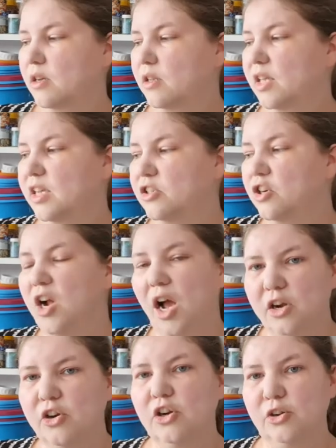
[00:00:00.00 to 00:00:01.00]
These are
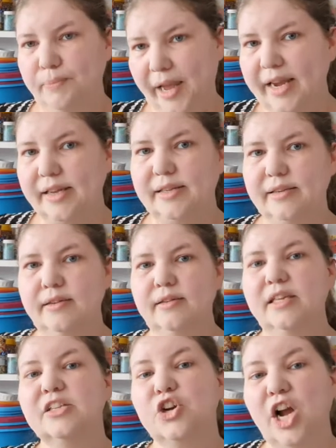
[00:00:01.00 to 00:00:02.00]
underbaked.
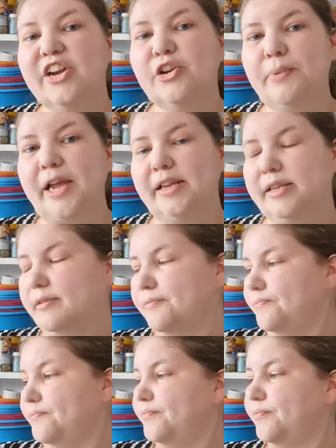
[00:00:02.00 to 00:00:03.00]
These are underbaked
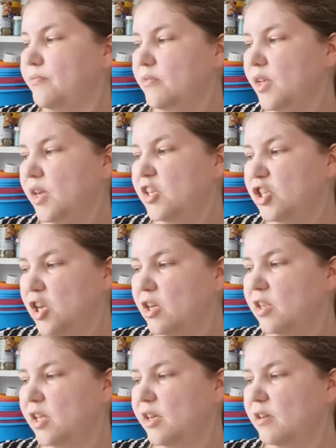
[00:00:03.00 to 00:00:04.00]

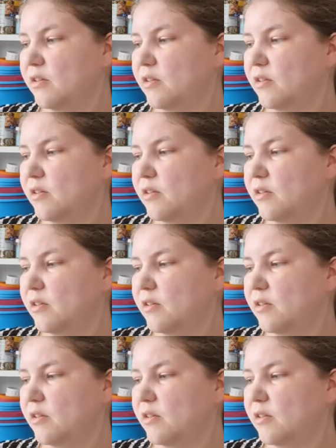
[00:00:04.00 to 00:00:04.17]
solidly.